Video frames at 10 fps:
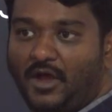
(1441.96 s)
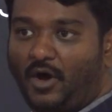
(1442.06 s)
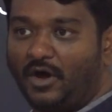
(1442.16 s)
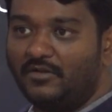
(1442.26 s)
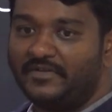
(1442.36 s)

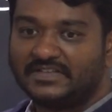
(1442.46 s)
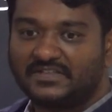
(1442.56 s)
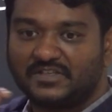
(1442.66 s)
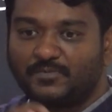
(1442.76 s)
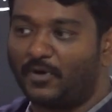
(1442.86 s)
Always
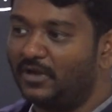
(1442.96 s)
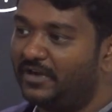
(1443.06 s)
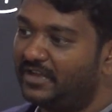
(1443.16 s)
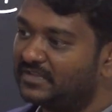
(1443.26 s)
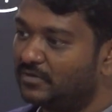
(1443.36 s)
this
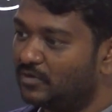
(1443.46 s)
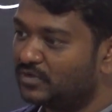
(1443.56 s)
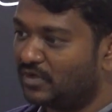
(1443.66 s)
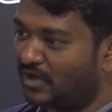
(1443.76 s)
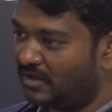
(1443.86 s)
politics
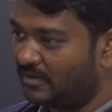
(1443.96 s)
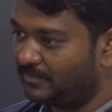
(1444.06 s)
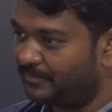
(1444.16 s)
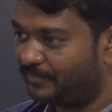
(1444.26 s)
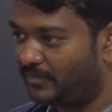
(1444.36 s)
goes on.
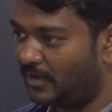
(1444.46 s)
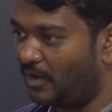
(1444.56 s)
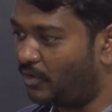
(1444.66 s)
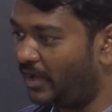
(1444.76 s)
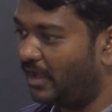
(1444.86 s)

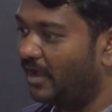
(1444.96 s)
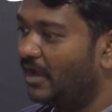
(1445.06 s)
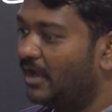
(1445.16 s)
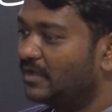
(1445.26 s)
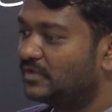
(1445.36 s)
Okay.
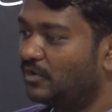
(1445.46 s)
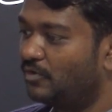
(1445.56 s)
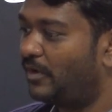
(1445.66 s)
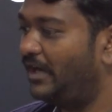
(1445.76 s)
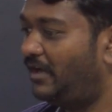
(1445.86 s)
So you
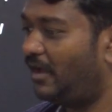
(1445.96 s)
write